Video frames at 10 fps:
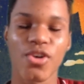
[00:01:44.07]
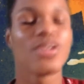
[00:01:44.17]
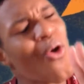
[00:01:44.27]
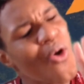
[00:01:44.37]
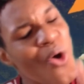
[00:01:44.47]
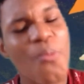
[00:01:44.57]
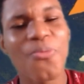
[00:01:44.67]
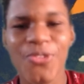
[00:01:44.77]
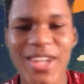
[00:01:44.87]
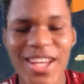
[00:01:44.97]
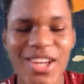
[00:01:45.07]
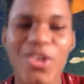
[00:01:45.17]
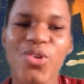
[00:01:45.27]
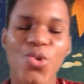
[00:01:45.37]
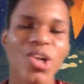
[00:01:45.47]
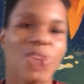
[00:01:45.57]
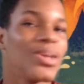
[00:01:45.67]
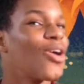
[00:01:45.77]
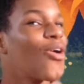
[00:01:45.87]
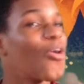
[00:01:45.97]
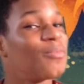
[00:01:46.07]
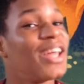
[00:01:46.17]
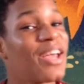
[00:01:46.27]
hopefully Google will update